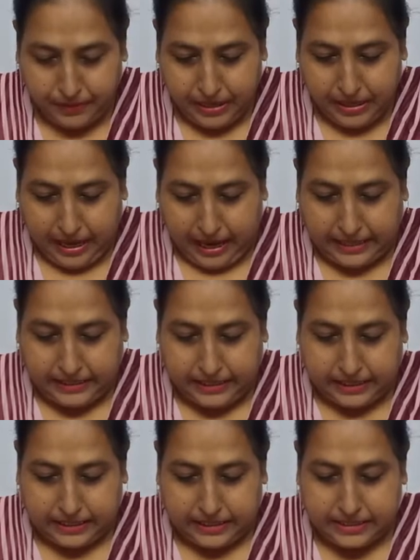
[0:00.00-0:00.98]
and
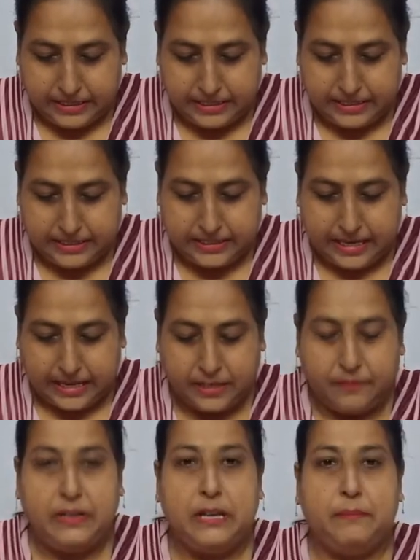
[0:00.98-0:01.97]
the
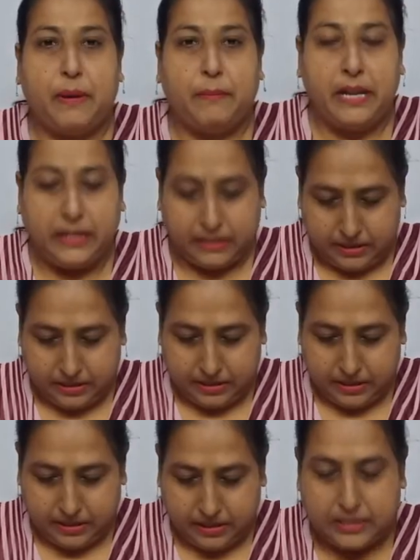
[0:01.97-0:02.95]
Centerville Public
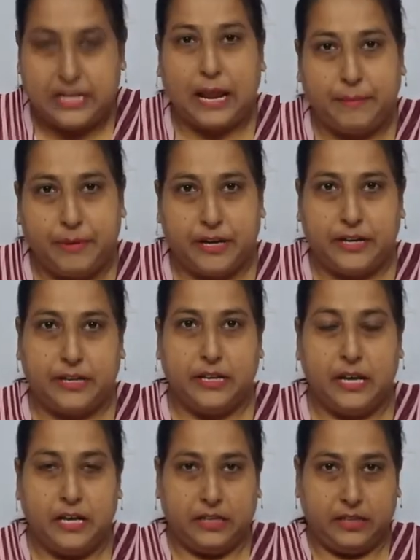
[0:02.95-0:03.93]
Library.
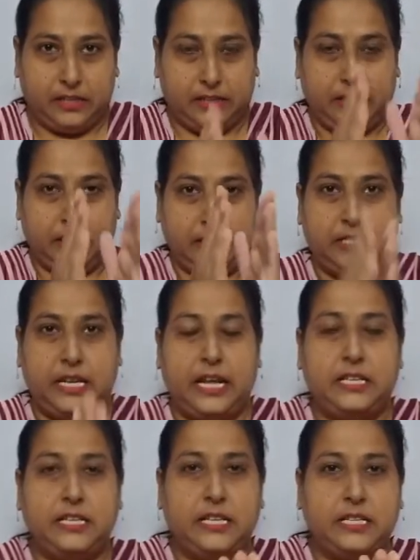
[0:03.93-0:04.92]
The
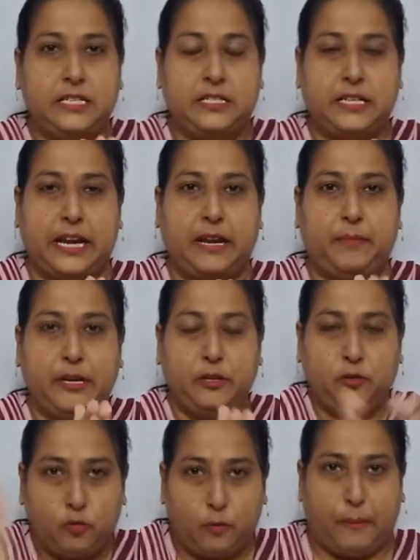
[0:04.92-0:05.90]
stage is set up
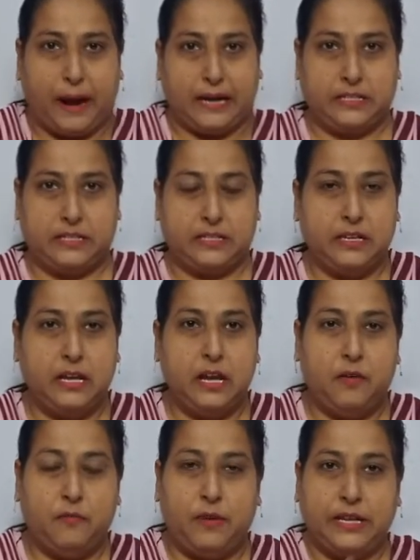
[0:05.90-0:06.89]
in two parts.
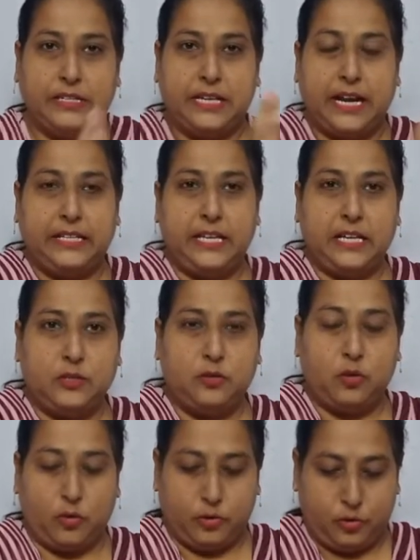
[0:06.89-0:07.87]
One side they
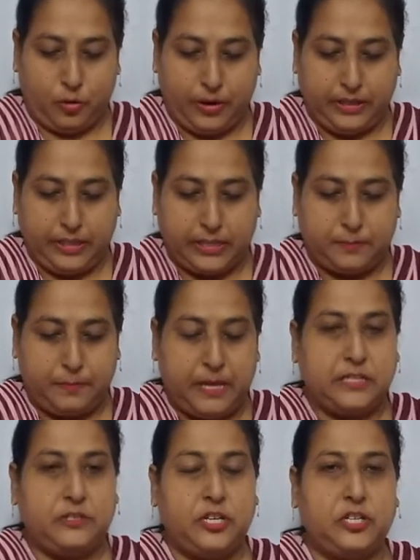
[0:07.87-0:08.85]
are showing the
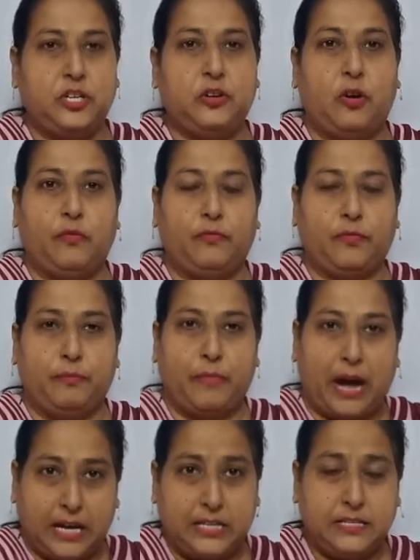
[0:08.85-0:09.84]
space station of
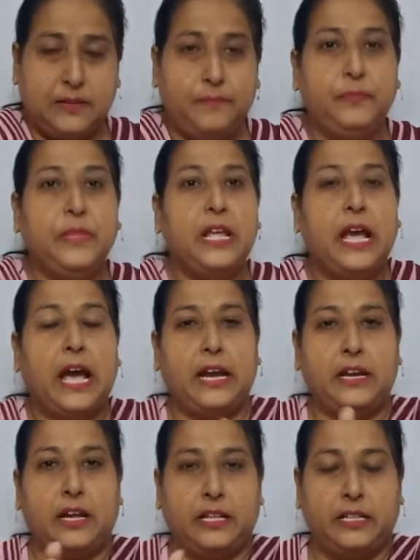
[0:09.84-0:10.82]
Mars,
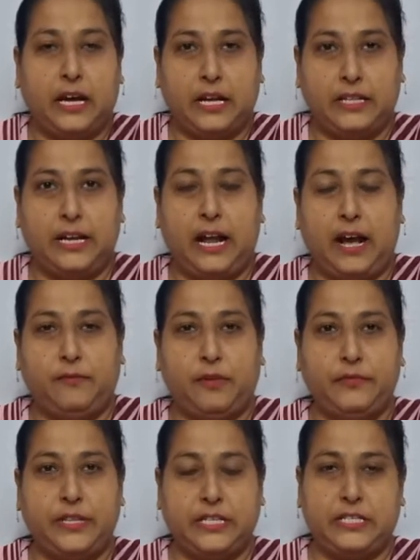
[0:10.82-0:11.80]
and on the other half
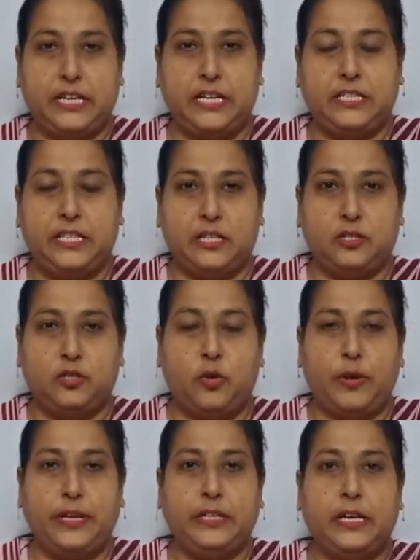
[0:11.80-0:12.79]
of the stage they are
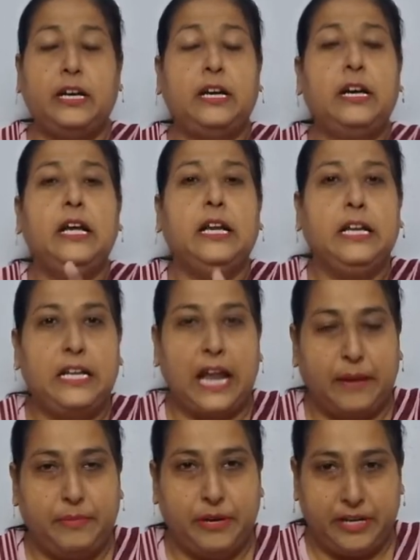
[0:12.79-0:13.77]
showing the
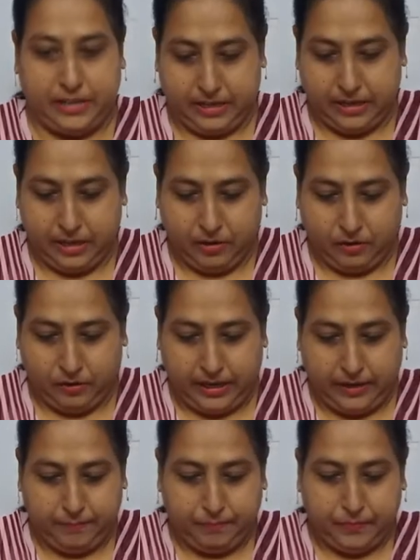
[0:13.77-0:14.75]
library,
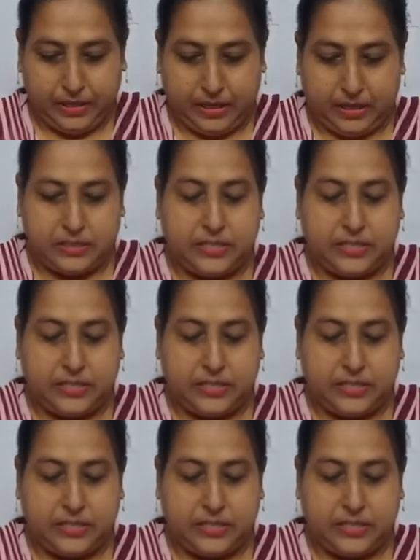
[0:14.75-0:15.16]
okay, a